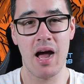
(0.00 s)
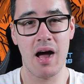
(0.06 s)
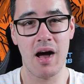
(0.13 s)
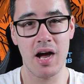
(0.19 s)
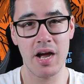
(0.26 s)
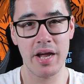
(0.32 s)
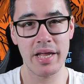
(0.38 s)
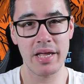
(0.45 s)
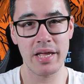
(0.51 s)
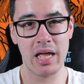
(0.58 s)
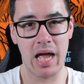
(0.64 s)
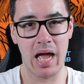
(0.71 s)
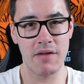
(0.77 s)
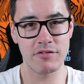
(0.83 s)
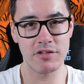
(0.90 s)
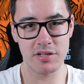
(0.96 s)
I
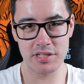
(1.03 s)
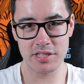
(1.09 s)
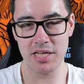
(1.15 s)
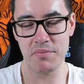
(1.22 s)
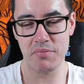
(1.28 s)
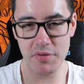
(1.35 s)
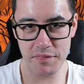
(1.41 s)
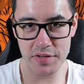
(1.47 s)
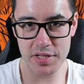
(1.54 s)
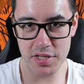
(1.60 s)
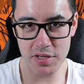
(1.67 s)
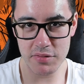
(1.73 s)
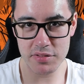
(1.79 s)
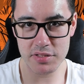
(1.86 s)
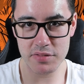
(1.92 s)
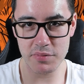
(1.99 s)
have done separate
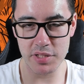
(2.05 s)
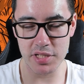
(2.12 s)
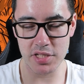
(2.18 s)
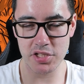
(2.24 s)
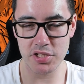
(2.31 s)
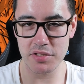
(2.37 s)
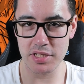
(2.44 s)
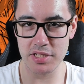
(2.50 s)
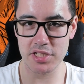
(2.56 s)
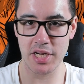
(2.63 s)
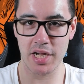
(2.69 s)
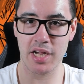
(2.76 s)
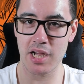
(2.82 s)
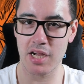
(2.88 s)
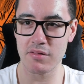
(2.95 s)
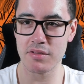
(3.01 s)
videos, which you can
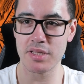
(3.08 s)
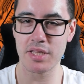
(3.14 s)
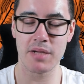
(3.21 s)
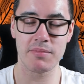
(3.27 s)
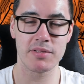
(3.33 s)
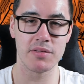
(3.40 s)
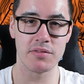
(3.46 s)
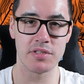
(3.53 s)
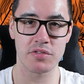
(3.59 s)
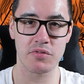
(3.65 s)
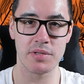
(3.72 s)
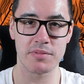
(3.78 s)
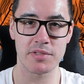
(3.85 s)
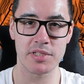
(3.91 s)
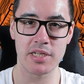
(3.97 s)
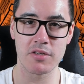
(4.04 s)
check out in the episode
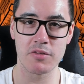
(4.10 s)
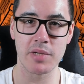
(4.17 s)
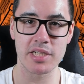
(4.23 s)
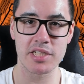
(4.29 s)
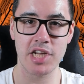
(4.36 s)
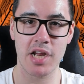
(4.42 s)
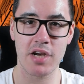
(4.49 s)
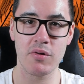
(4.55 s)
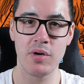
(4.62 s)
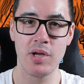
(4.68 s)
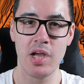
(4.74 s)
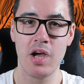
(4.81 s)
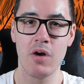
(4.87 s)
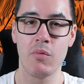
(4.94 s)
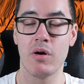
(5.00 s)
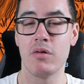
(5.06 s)
description on my channel,
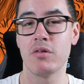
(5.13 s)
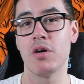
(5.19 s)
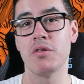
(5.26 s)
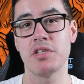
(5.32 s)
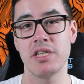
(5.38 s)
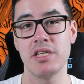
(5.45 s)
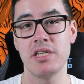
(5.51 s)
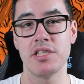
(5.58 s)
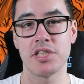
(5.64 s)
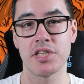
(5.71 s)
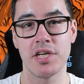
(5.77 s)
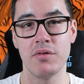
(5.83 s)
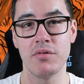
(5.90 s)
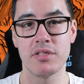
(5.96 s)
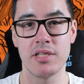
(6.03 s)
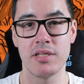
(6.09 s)
where I'll go to each
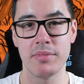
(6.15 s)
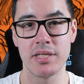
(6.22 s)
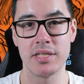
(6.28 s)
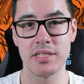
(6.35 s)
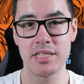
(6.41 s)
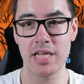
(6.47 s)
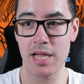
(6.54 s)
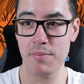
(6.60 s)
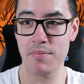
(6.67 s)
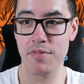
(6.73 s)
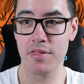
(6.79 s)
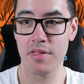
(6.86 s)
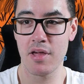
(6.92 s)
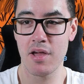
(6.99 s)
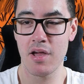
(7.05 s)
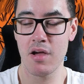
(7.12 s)
kill team in depth,
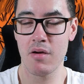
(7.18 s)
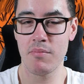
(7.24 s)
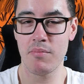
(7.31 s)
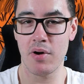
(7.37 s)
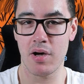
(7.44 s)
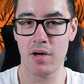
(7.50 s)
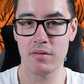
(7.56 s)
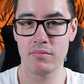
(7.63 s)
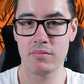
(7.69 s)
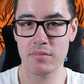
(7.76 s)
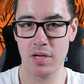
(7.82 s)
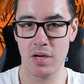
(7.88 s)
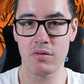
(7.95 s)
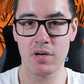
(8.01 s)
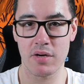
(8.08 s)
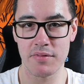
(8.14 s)
but
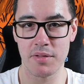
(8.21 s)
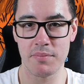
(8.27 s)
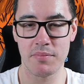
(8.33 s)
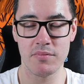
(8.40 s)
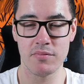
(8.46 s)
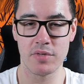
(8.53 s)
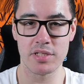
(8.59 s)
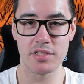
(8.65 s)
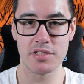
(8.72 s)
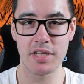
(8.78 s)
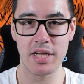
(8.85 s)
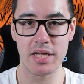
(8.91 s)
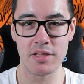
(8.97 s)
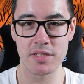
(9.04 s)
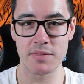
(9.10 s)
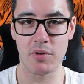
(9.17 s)
I'll cover the ones you get
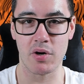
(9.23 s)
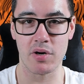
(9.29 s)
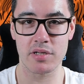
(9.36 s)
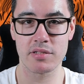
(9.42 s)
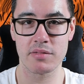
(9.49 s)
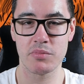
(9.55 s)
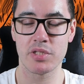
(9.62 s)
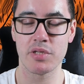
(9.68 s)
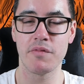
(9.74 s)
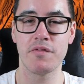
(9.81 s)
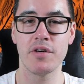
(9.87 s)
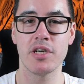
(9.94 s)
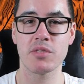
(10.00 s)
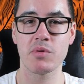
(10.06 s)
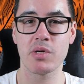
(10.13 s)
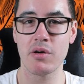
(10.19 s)
in this box. So
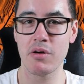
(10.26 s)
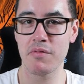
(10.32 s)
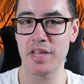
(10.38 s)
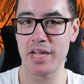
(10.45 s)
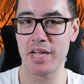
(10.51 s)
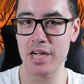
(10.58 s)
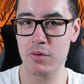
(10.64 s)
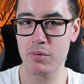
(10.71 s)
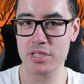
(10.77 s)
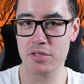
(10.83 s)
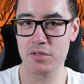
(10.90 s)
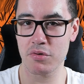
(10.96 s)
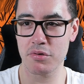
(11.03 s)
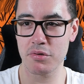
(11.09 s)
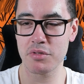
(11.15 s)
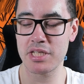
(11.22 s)
first we'll go over the
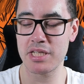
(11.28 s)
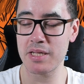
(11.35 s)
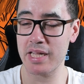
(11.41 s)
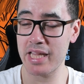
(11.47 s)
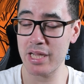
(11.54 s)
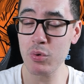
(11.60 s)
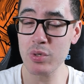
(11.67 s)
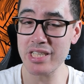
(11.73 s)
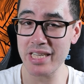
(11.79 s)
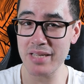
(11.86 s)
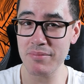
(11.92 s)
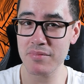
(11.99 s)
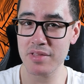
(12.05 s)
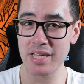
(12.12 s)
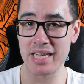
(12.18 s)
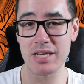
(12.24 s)
Inquisitorial kill
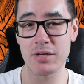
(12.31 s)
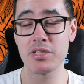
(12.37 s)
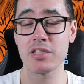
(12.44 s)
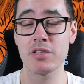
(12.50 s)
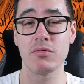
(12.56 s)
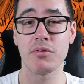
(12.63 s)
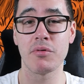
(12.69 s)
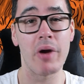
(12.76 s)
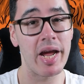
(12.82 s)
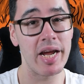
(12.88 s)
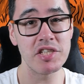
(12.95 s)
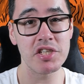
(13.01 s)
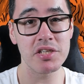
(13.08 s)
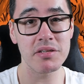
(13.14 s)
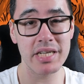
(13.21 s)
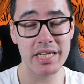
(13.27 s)
team, the Inquisitorial
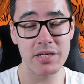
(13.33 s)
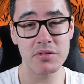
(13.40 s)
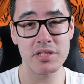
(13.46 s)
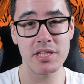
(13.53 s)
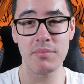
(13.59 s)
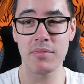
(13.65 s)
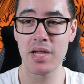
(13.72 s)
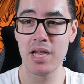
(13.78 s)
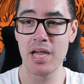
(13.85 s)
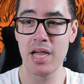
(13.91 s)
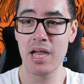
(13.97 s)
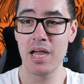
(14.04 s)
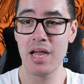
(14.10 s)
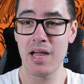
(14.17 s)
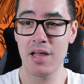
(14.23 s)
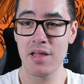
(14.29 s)
agent kill team.
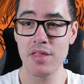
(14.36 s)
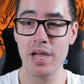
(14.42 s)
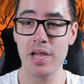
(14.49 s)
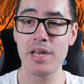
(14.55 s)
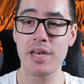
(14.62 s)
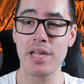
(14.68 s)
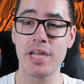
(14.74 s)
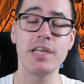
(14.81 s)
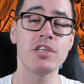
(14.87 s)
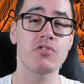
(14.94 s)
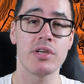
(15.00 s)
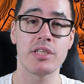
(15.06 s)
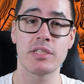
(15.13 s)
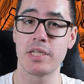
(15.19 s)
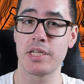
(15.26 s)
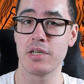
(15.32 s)
They're an
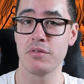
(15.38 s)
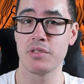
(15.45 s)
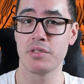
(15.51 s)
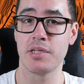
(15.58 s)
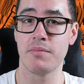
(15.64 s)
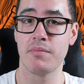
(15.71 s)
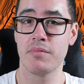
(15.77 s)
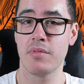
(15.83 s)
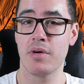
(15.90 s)
interesting kill team.